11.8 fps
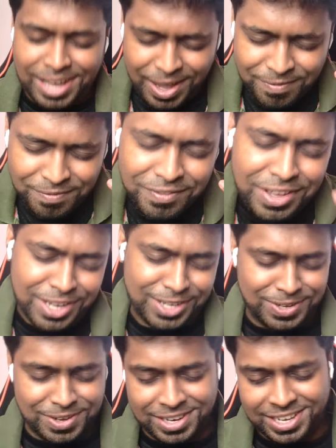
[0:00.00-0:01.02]
I'm very
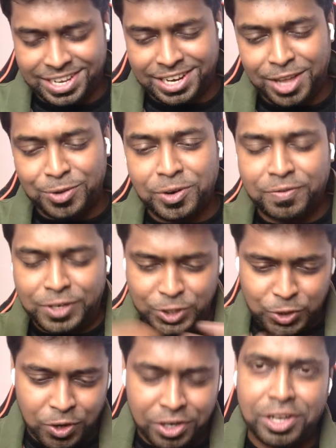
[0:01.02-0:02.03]
sorry again, I couldn't wish
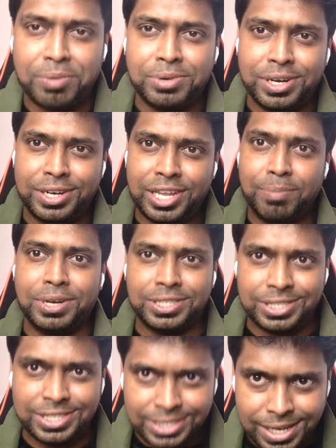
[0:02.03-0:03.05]
you on your birthday, but
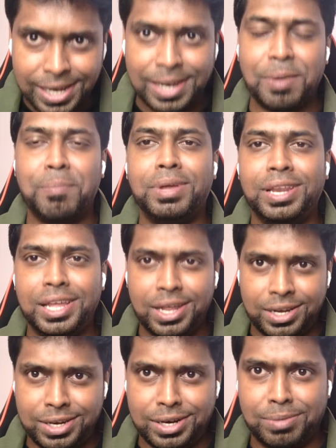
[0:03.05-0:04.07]
still,
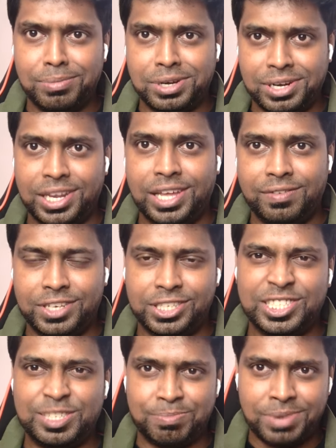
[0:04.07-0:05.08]
belated birthday
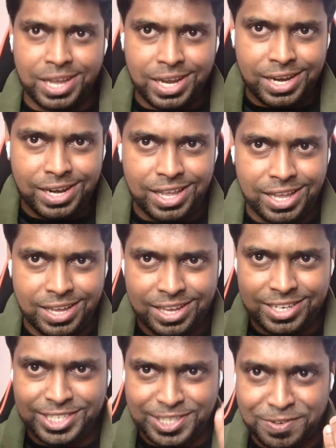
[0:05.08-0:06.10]
wishes, my dear
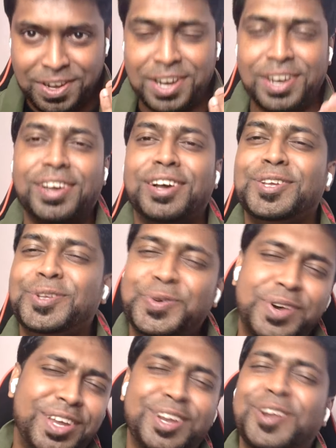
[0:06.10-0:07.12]
Shivana.
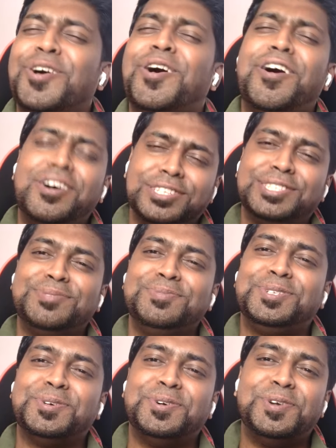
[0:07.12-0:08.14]
You are an awesome
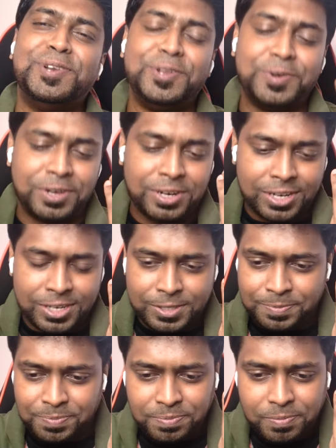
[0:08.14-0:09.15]
soul, you are a
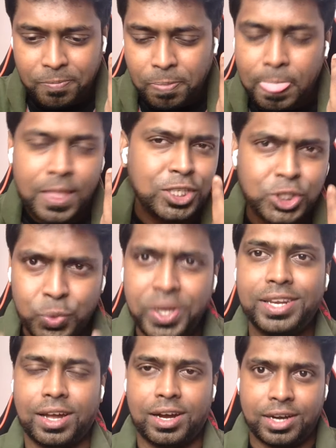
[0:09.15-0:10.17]

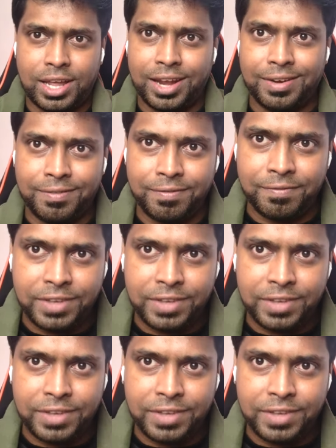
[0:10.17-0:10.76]
sweetheart, and